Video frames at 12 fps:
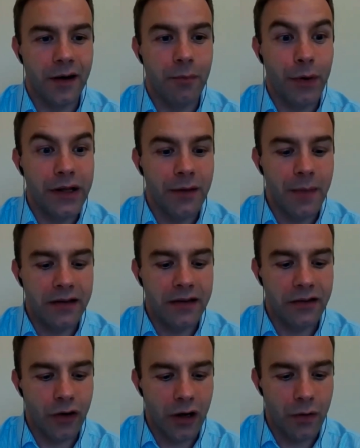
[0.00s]
of bring them in
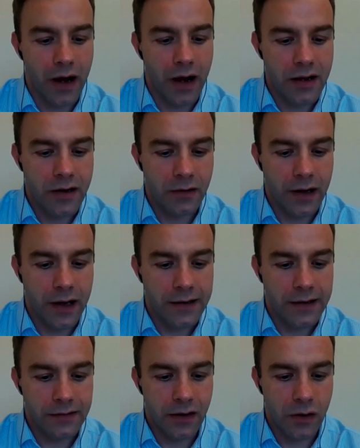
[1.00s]
straight away.
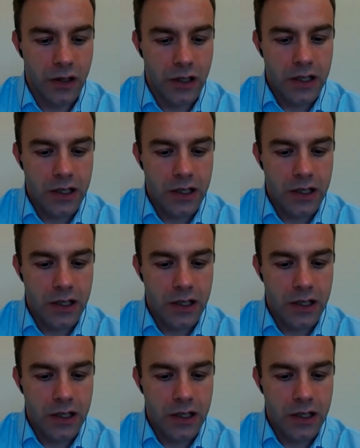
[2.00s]
Okay, so